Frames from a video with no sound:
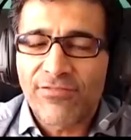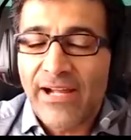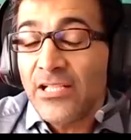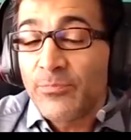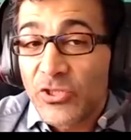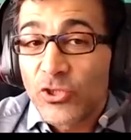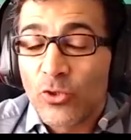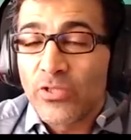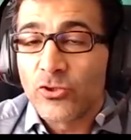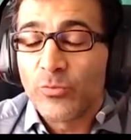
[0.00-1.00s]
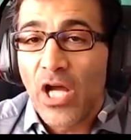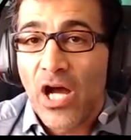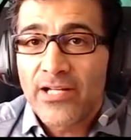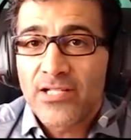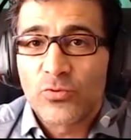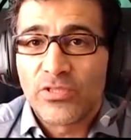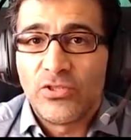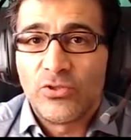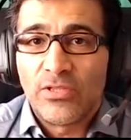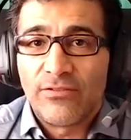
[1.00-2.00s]
find it peculiar to be honest with
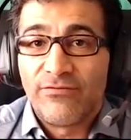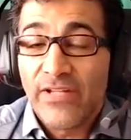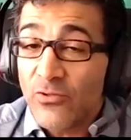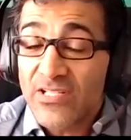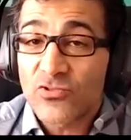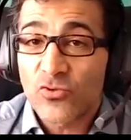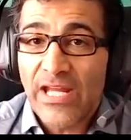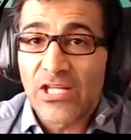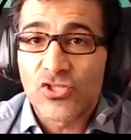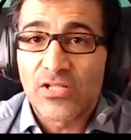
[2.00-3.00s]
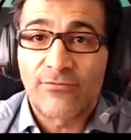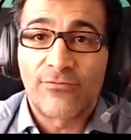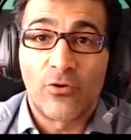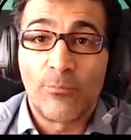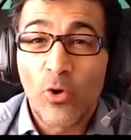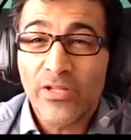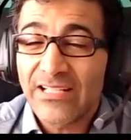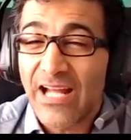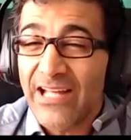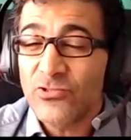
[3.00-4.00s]
you very strange that for more
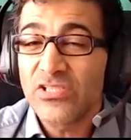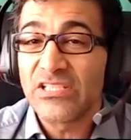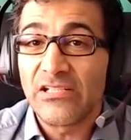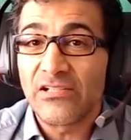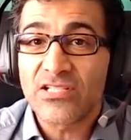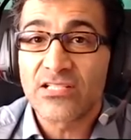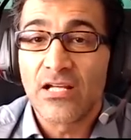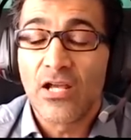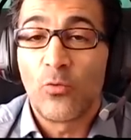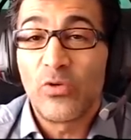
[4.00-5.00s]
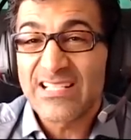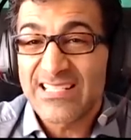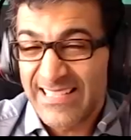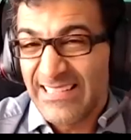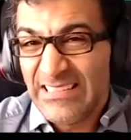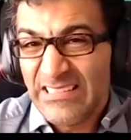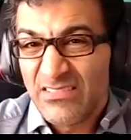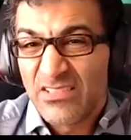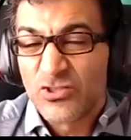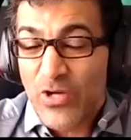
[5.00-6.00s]
than 100 years we're still
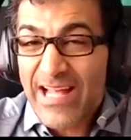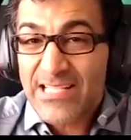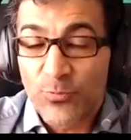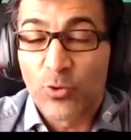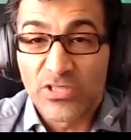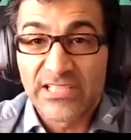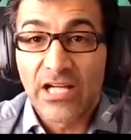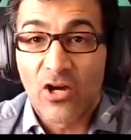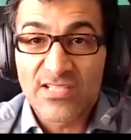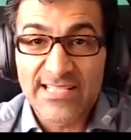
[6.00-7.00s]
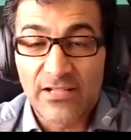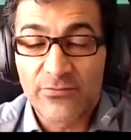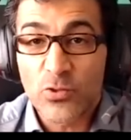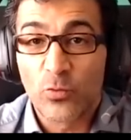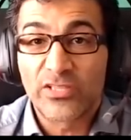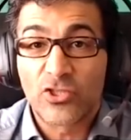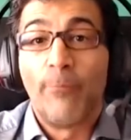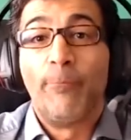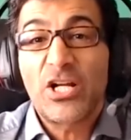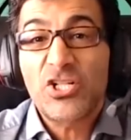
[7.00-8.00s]
transporting ourselves with
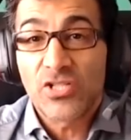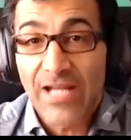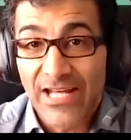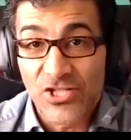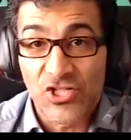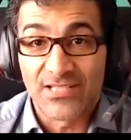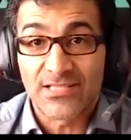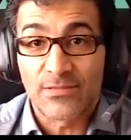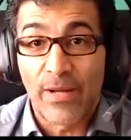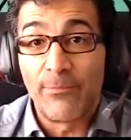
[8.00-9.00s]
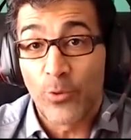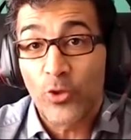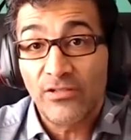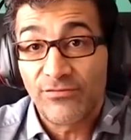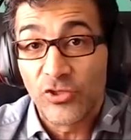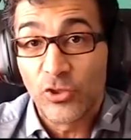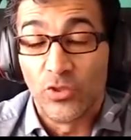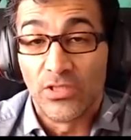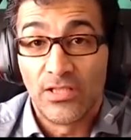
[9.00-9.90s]
combustion engines by burning fuel